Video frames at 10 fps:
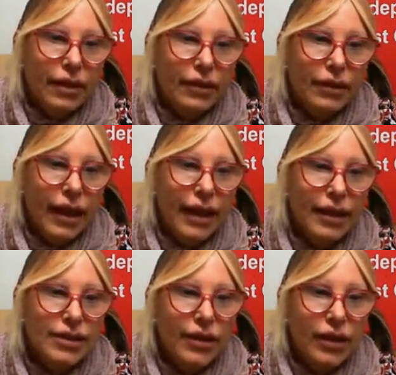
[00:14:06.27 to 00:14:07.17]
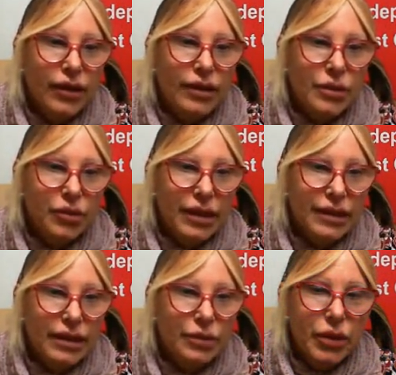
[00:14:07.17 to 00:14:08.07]
Okay, so there is the
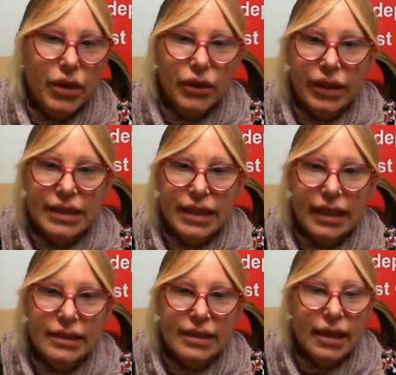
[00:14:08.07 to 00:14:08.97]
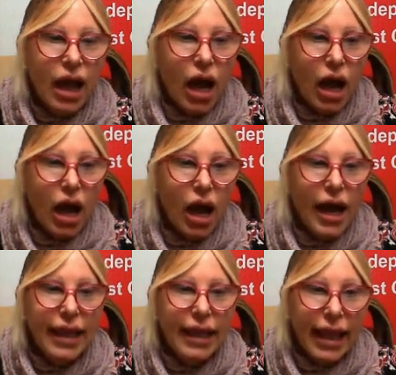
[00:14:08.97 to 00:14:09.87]
present perfect tense.
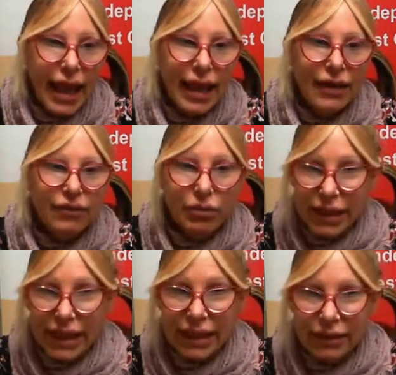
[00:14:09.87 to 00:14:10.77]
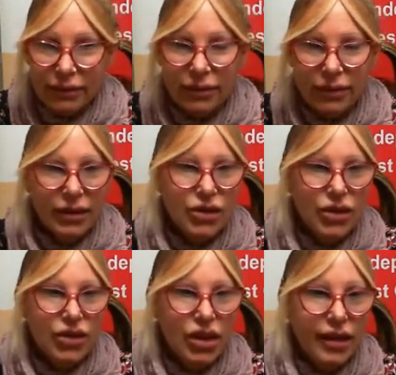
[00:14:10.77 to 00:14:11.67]
I have been
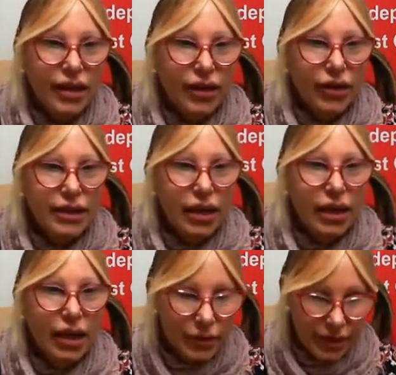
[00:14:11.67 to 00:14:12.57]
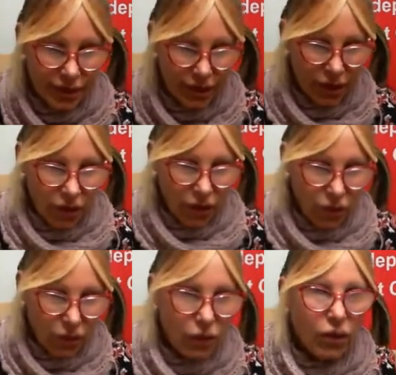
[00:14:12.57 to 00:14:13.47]
to China 3 times,
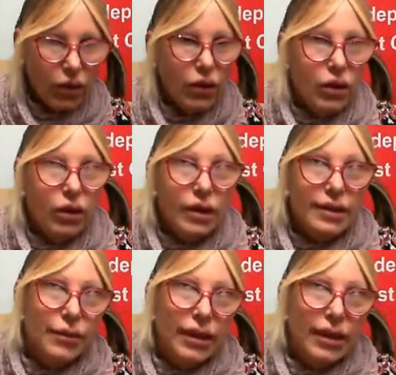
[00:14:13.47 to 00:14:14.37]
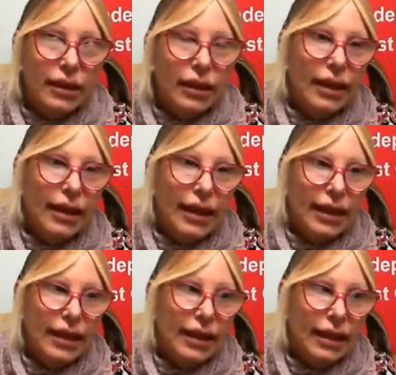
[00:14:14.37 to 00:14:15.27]
or something
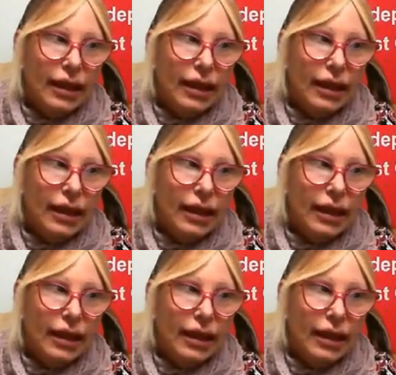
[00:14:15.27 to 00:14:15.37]
like,